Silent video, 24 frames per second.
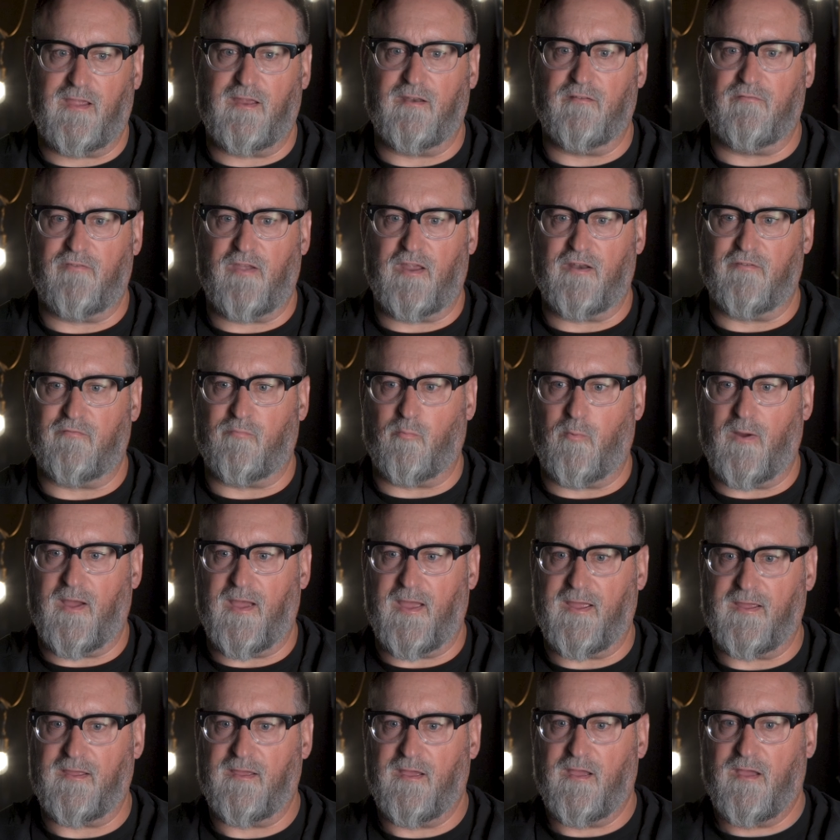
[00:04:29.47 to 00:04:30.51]
innovative
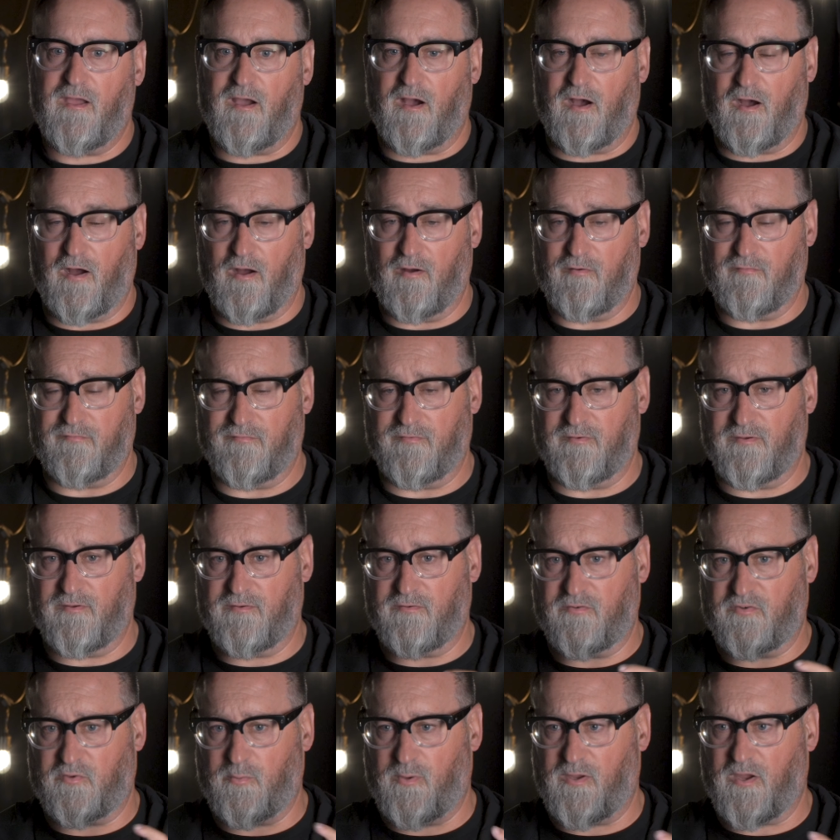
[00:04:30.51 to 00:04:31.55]
way of
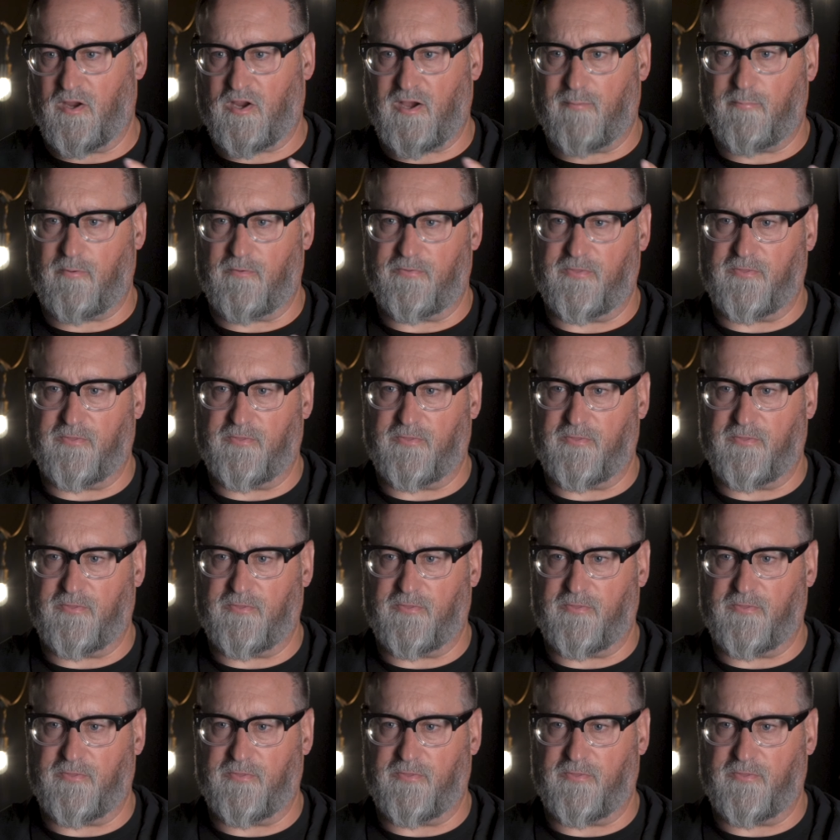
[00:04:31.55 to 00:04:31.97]
doing a couple